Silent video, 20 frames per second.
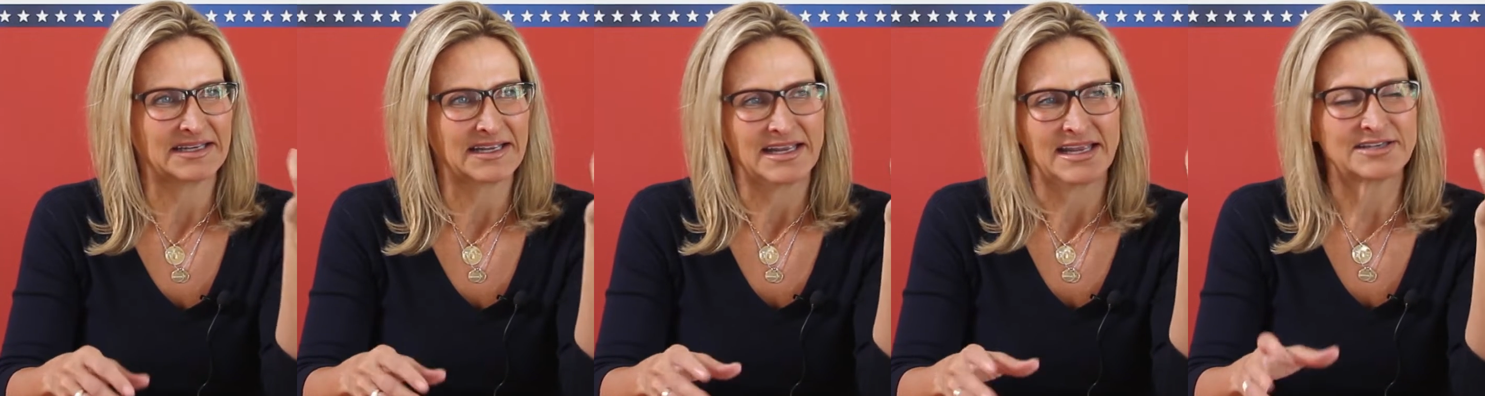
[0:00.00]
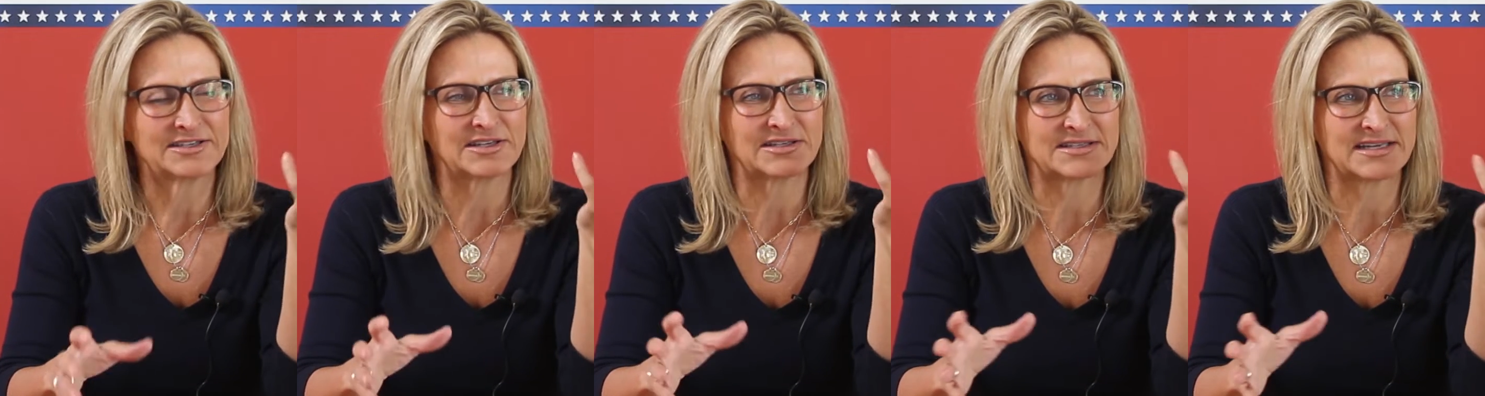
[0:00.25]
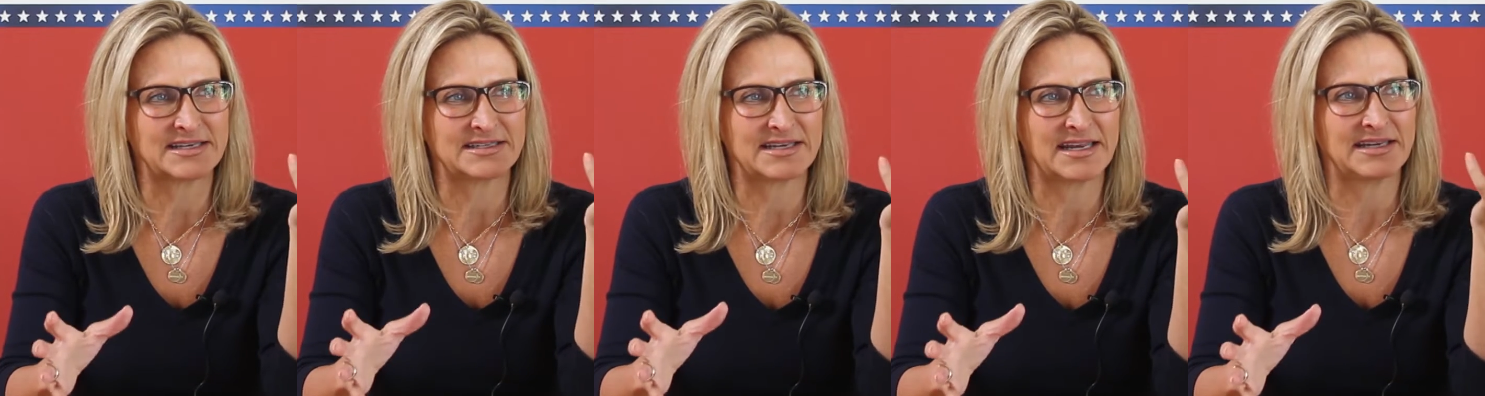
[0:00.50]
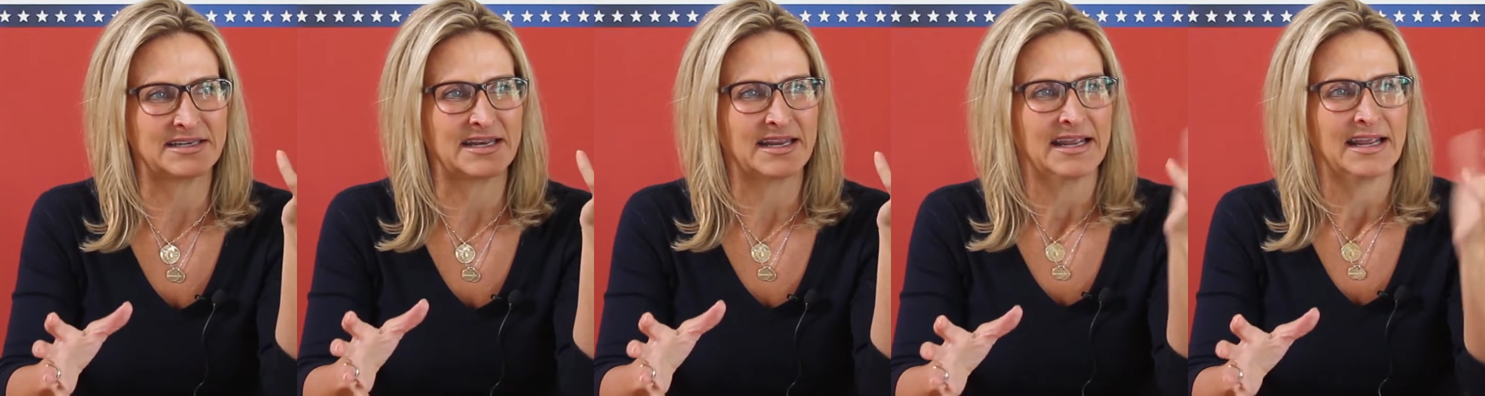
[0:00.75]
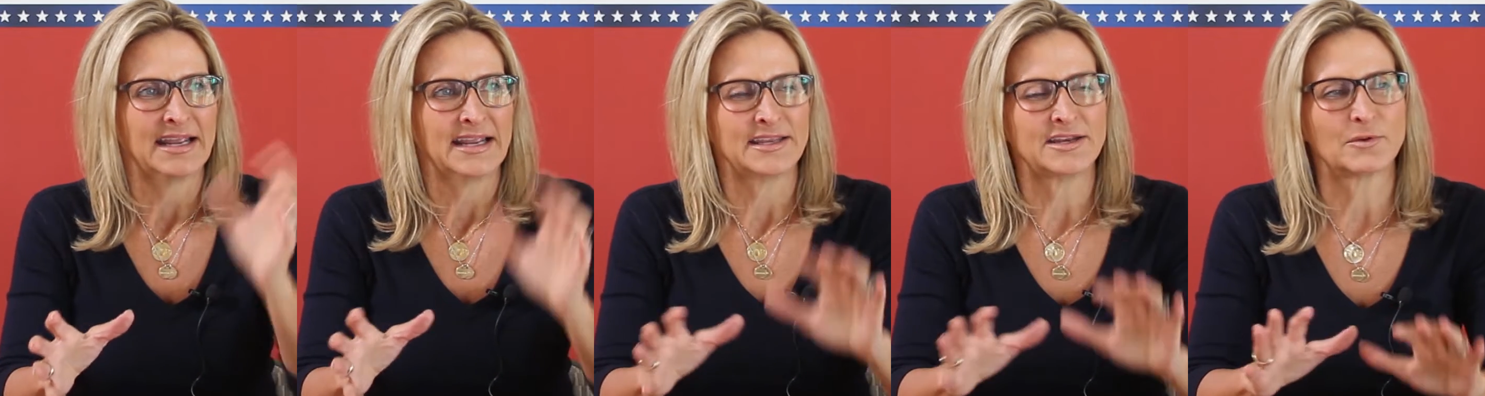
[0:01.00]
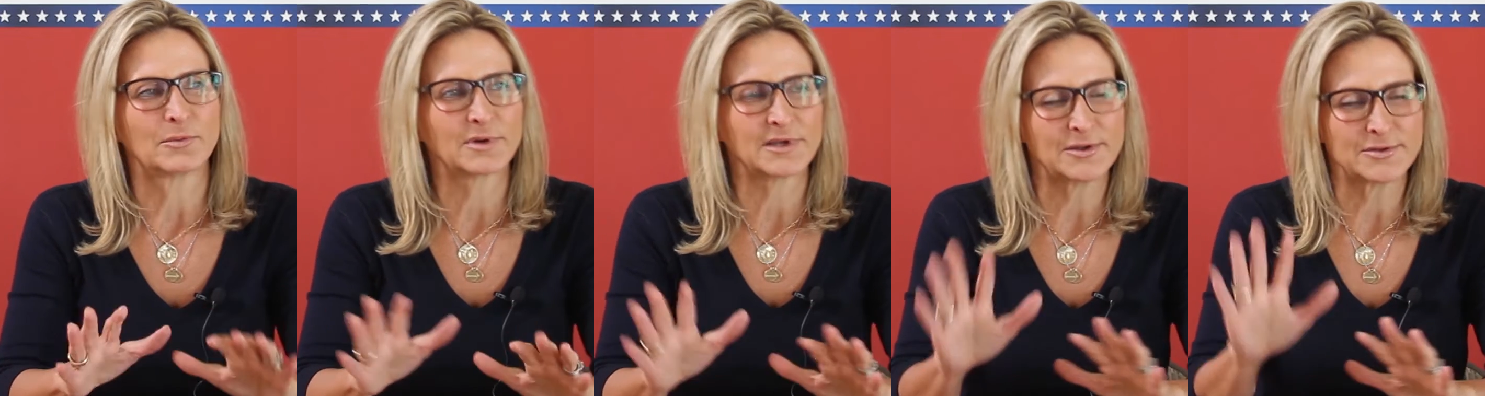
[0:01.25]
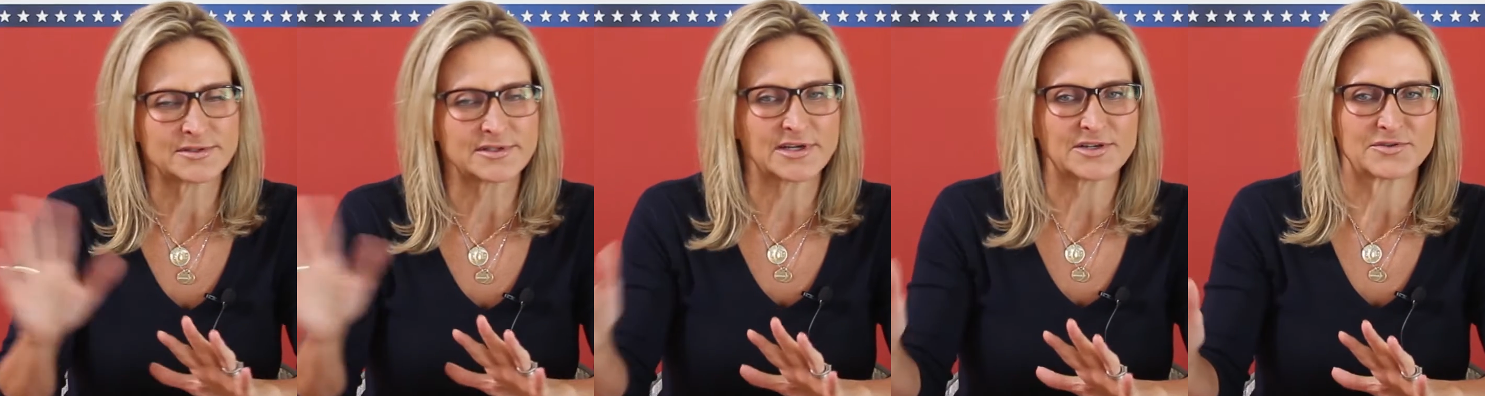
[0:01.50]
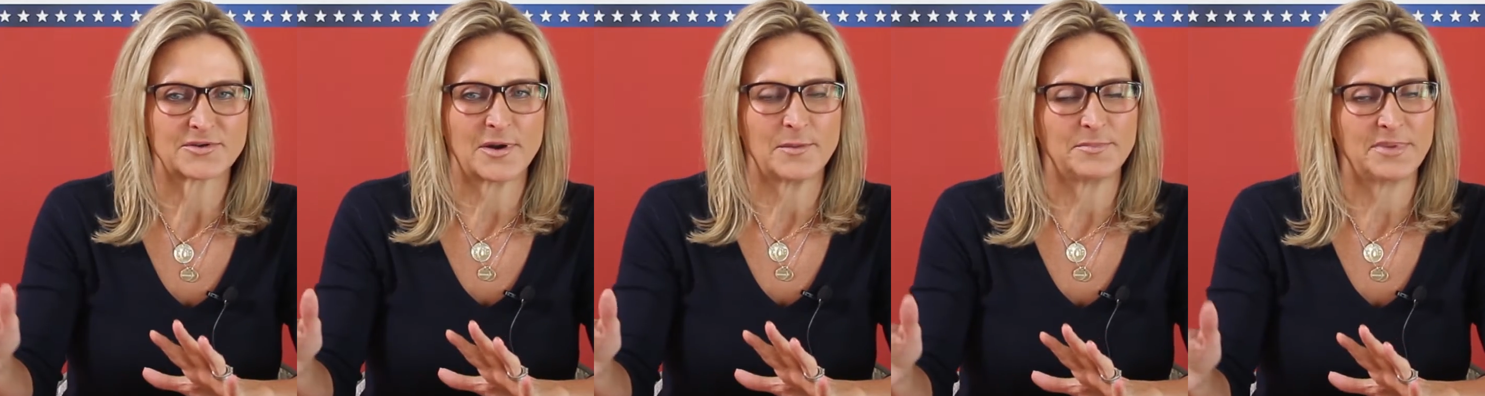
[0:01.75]
We're used to
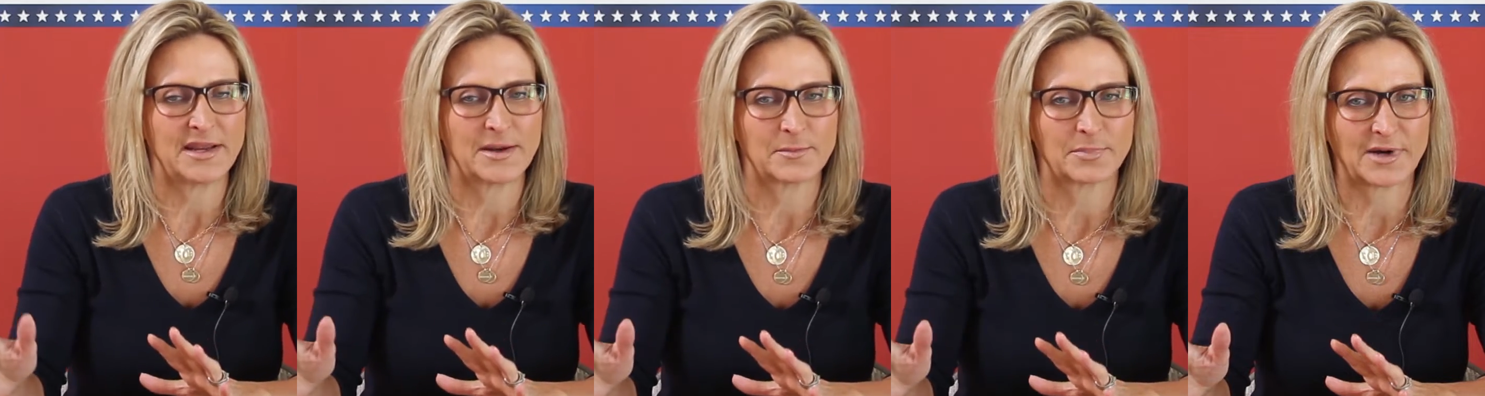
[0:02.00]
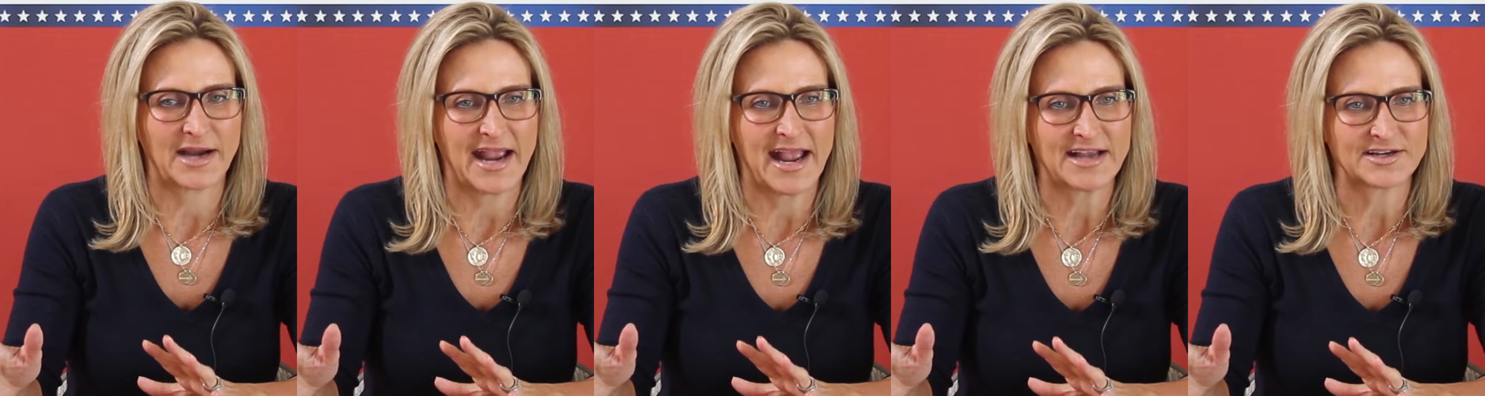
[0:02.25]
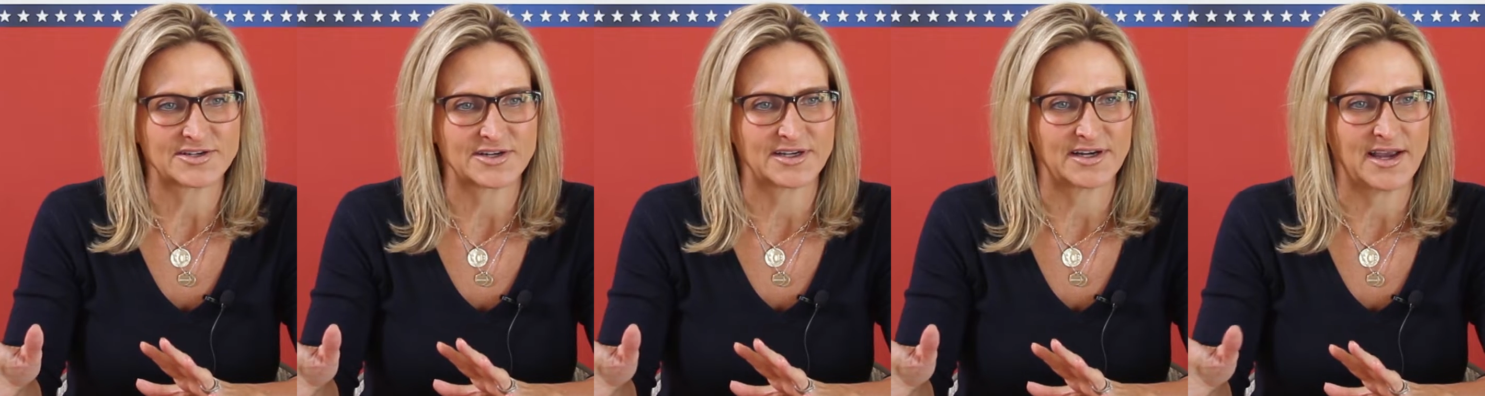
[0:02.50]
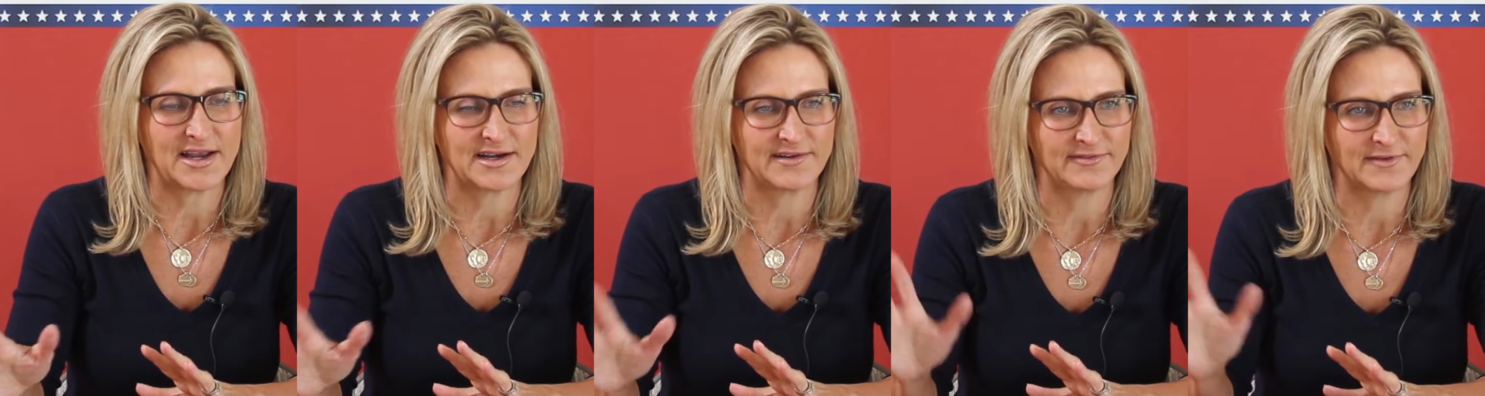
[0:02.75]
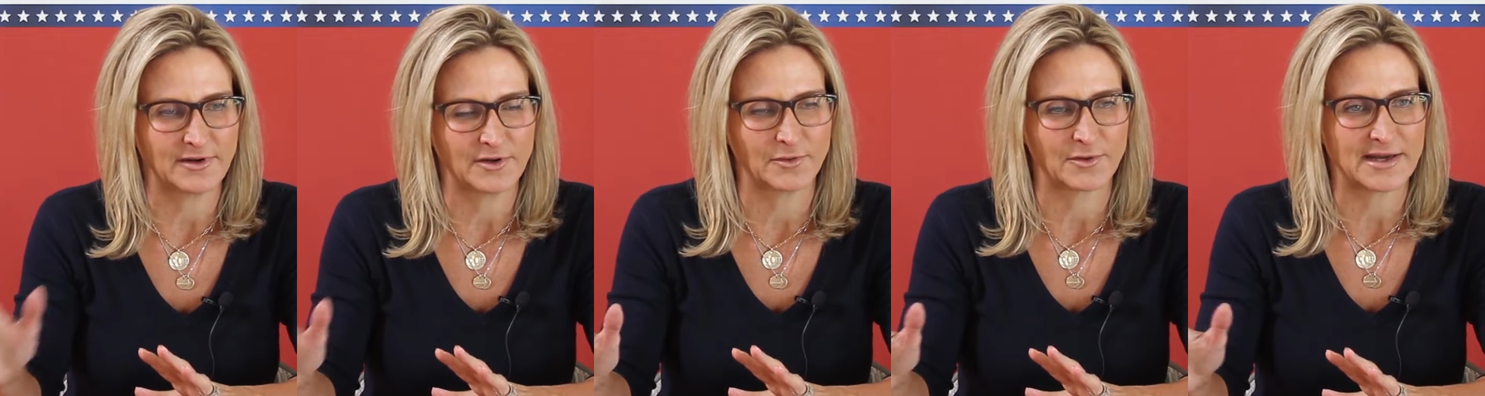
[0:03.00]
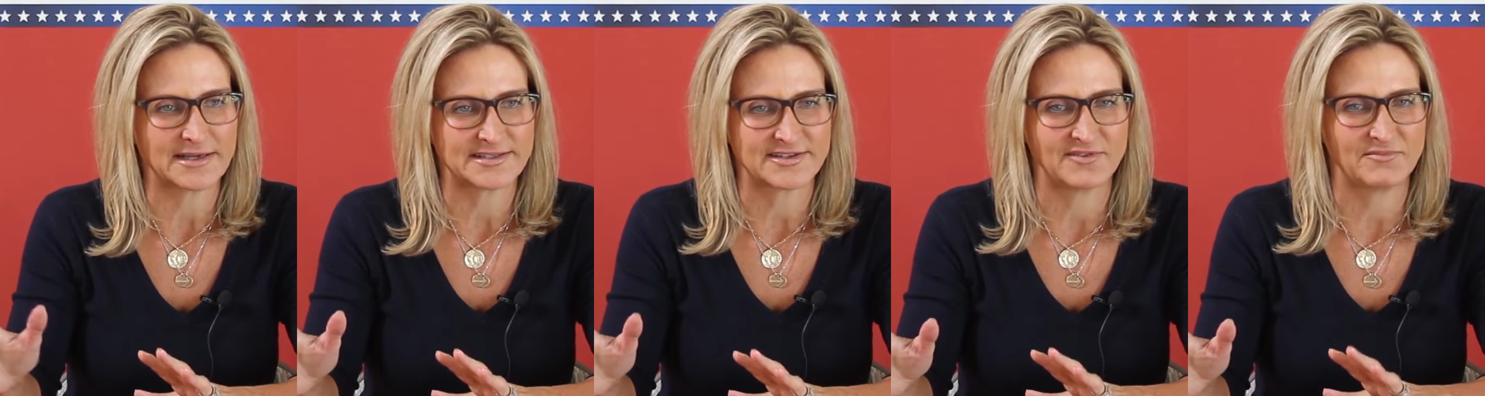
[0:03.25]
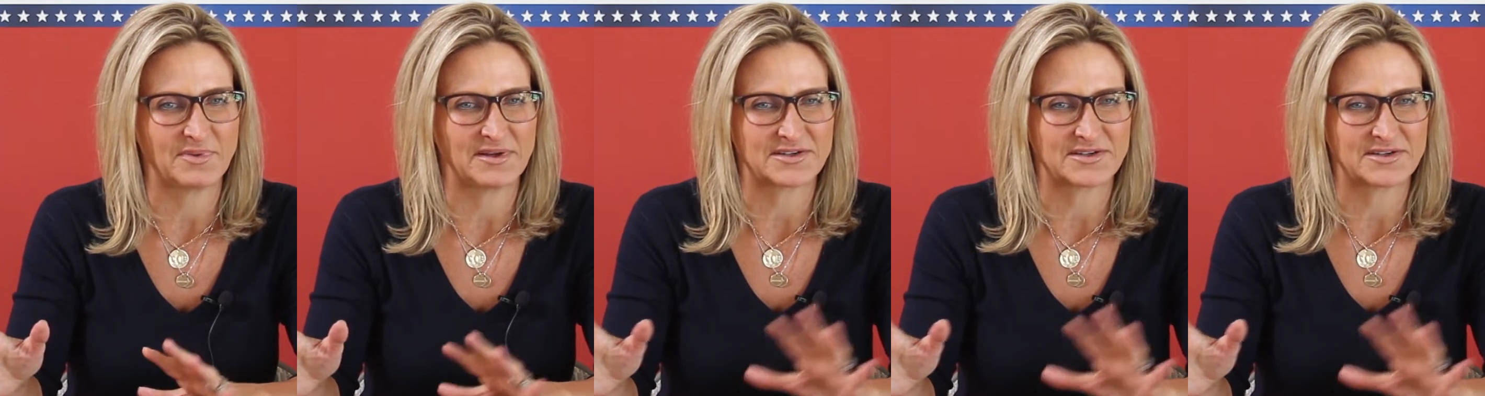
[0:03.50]
Trump being brash and kind of aggressive,